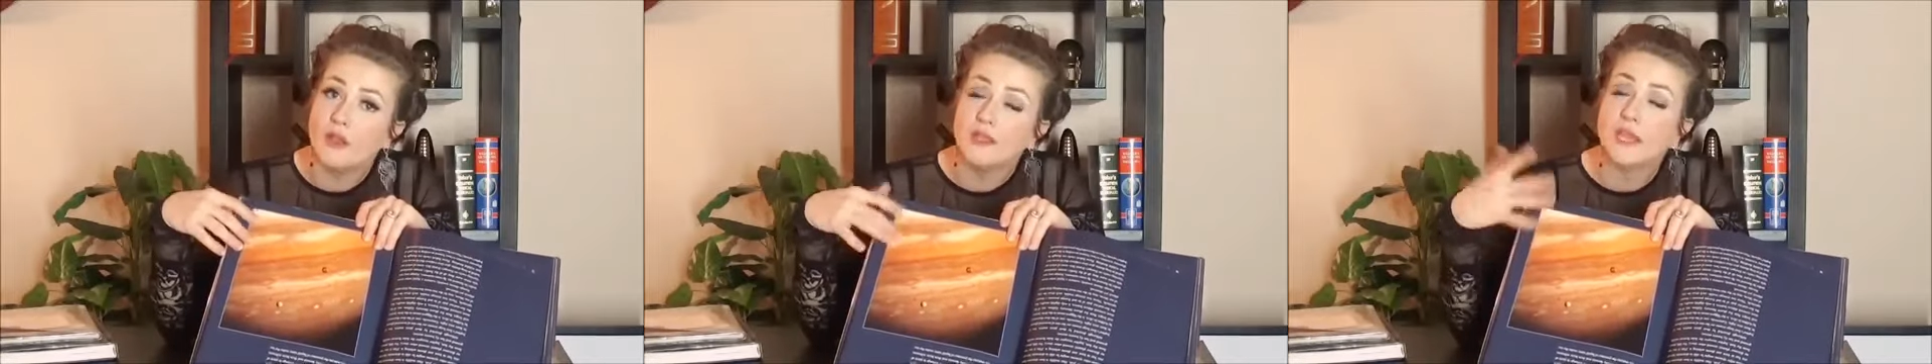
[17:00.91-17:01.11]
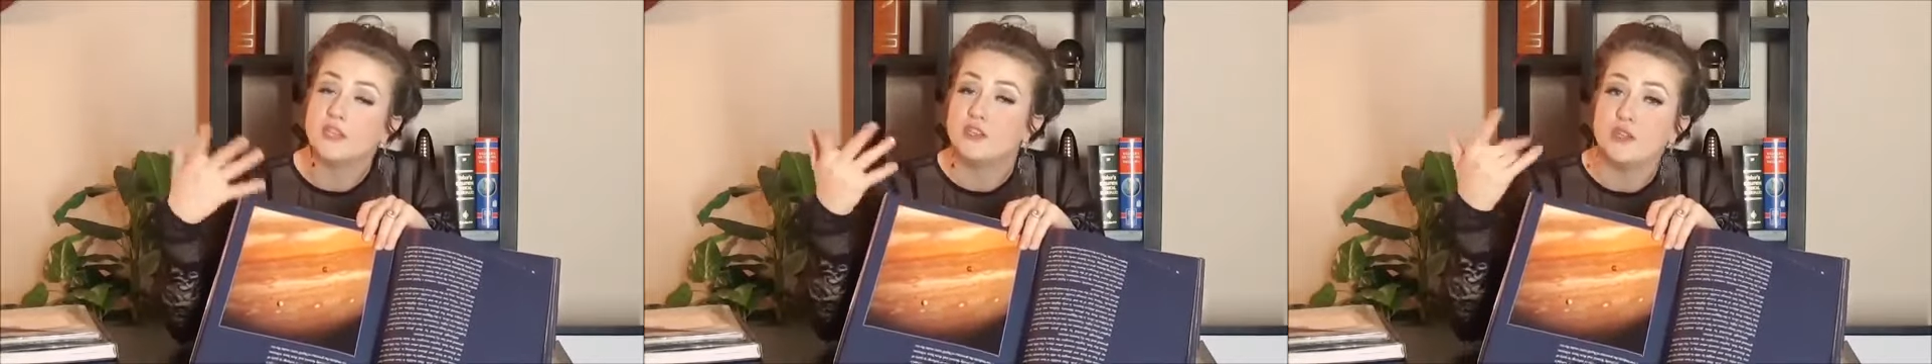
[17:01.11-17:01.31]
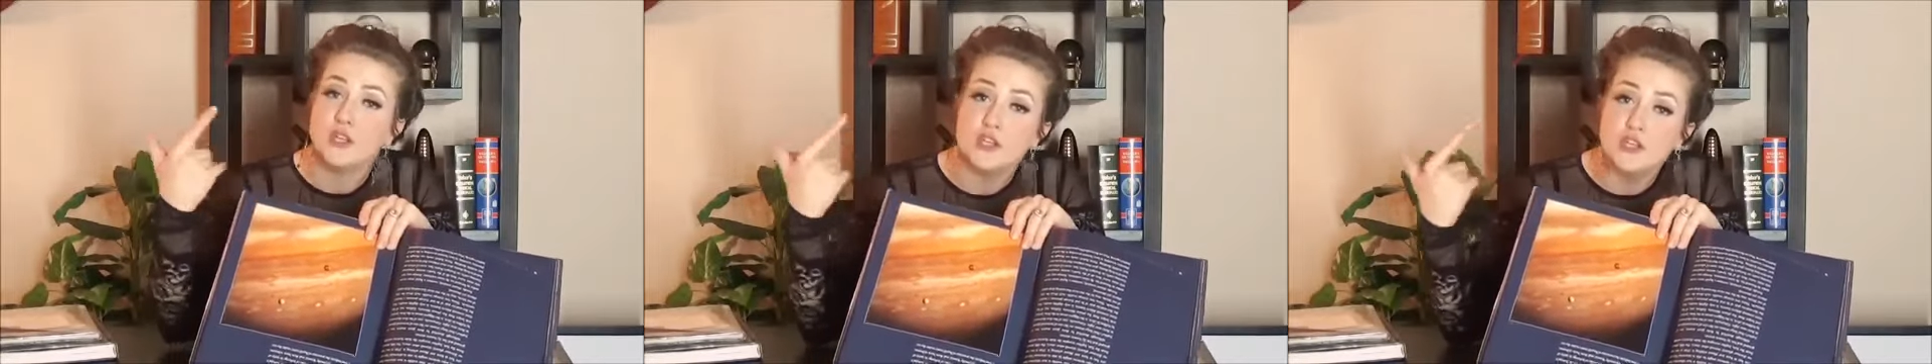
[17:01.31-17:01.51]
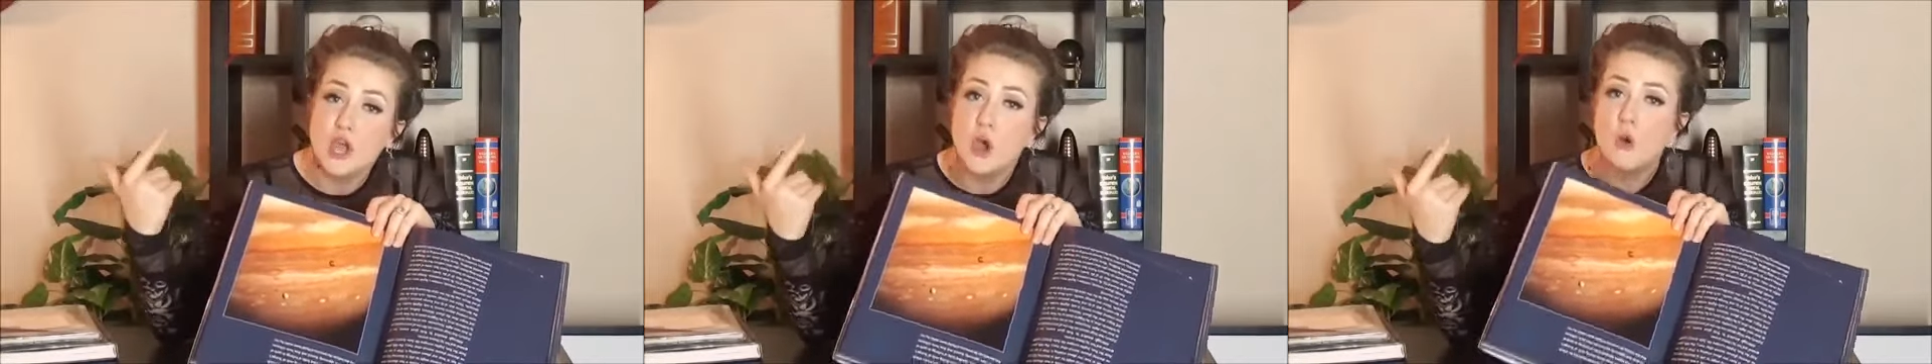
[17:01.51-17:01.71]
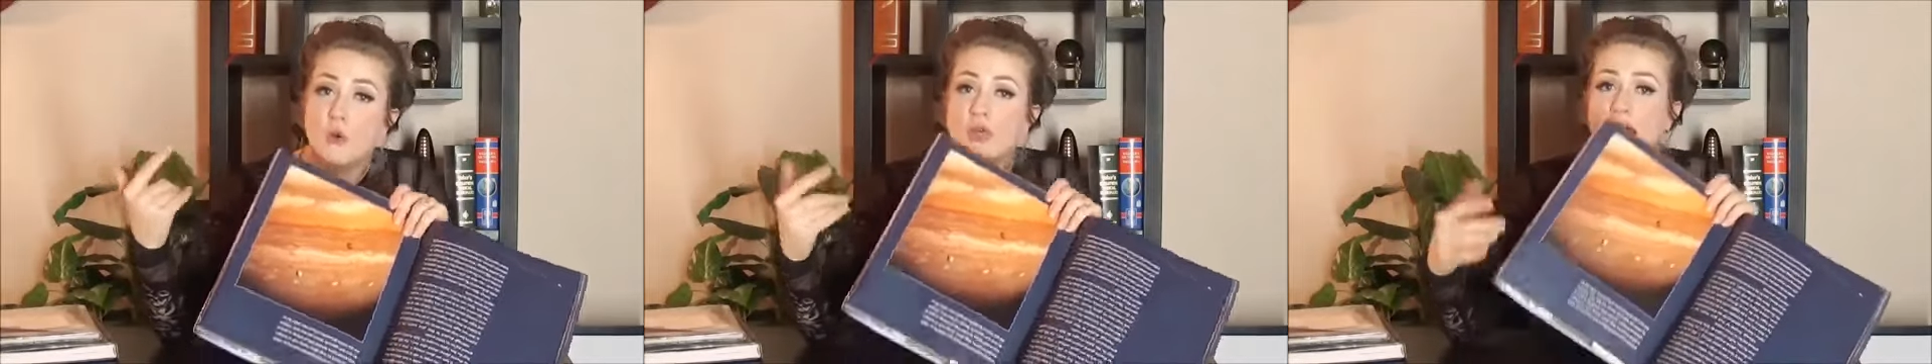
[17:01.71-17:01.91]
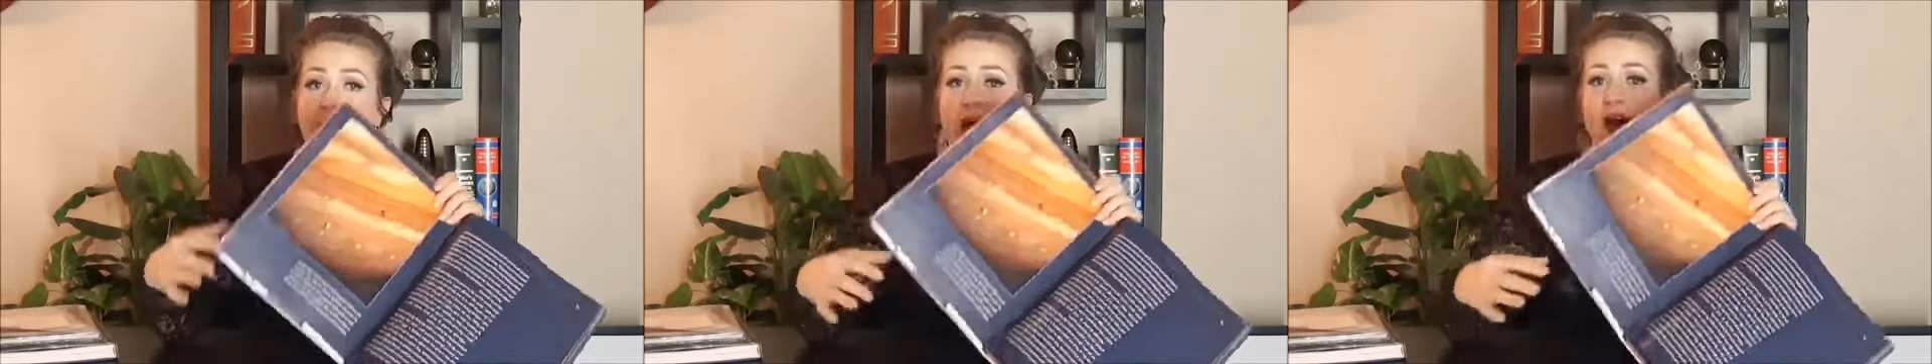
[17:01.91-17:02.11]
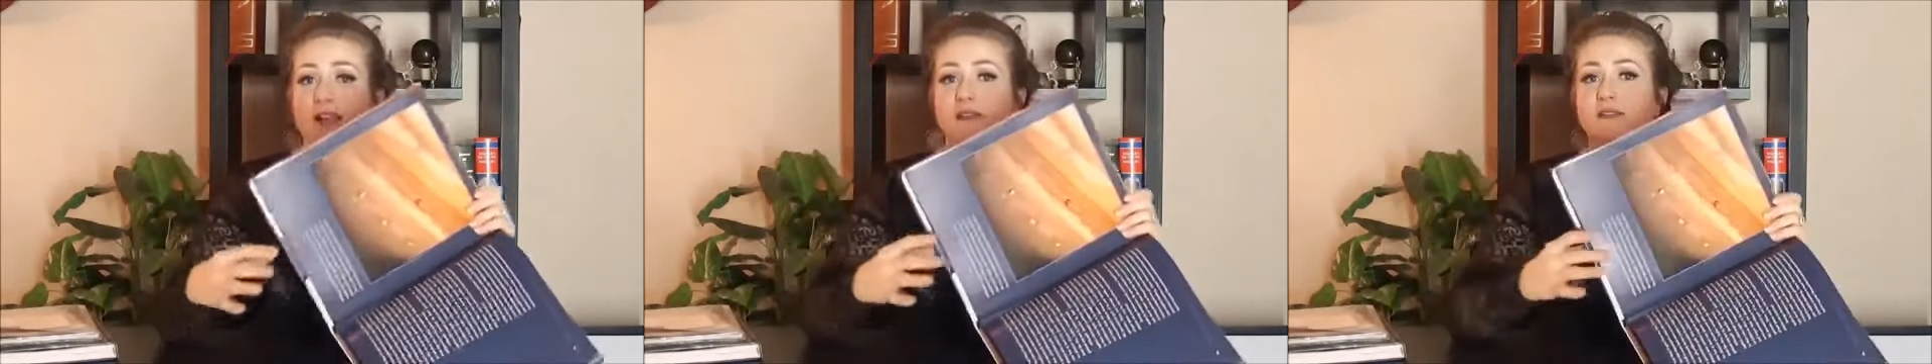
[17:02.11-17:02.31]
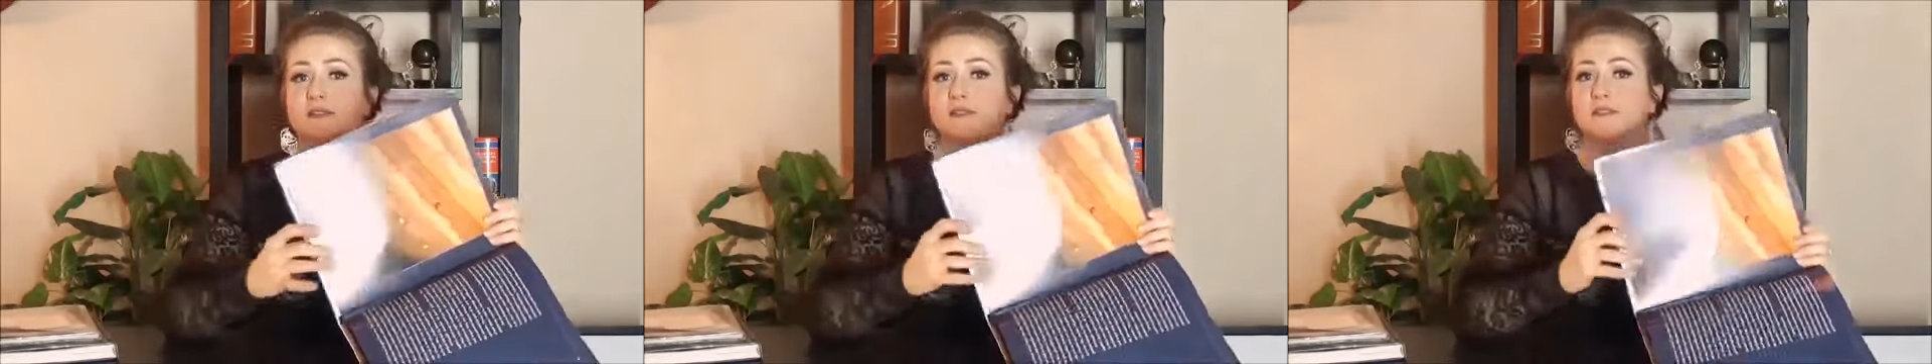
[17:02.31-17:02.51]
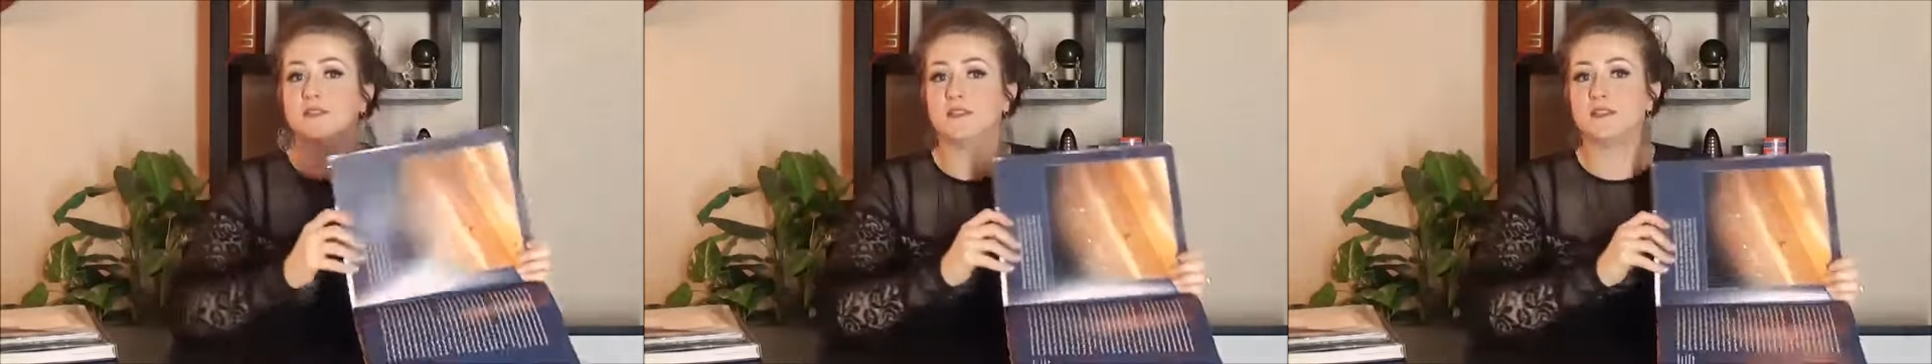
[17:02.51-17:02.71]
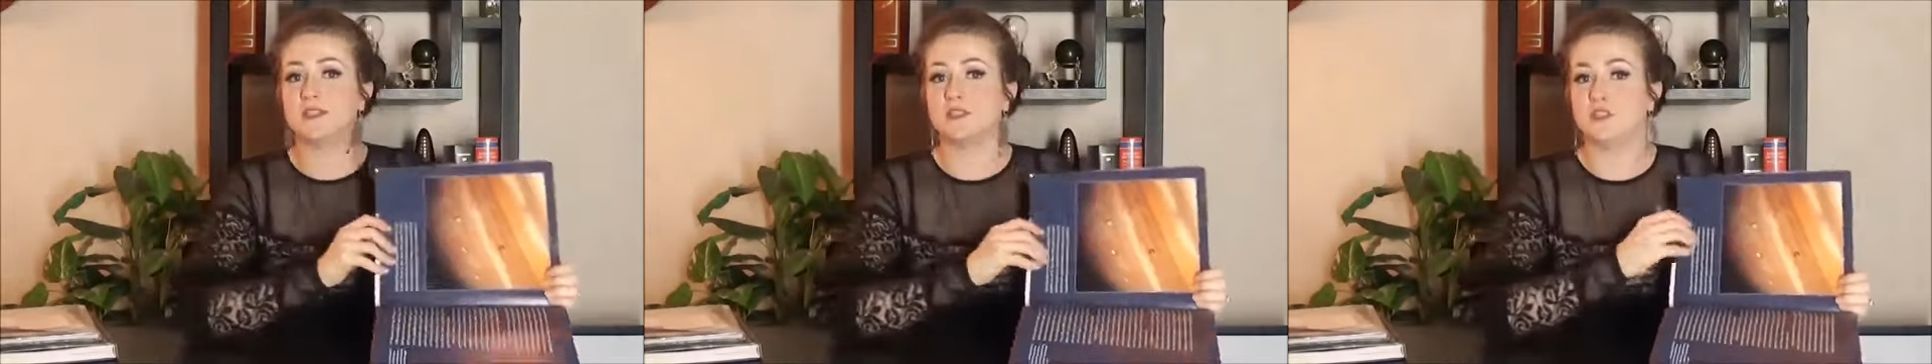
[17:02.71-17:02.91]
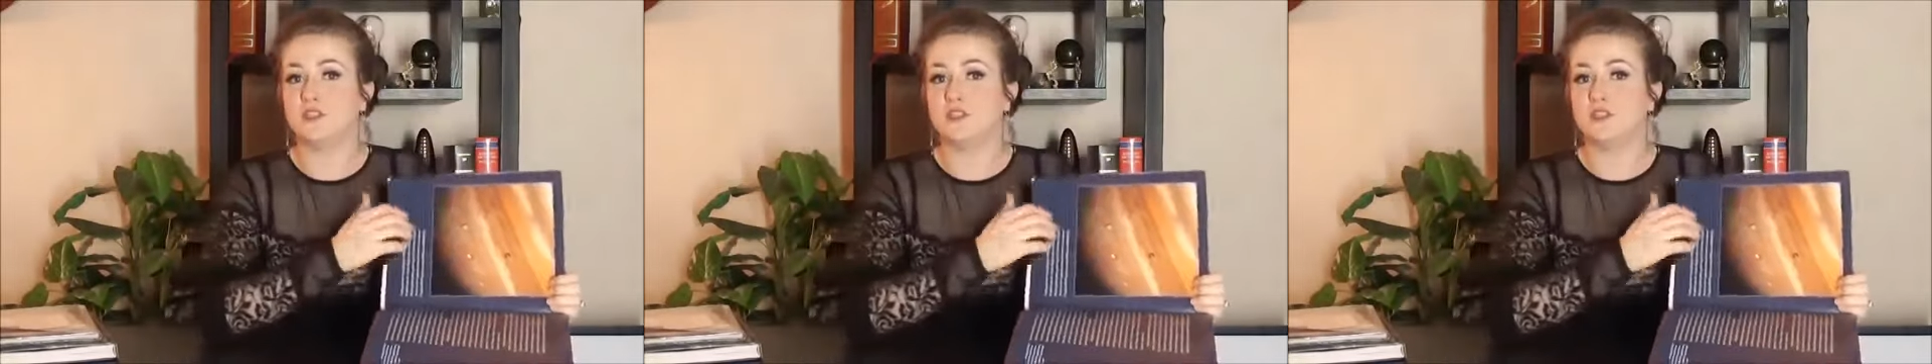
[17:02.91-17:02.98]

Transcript: case you didn't know that. This is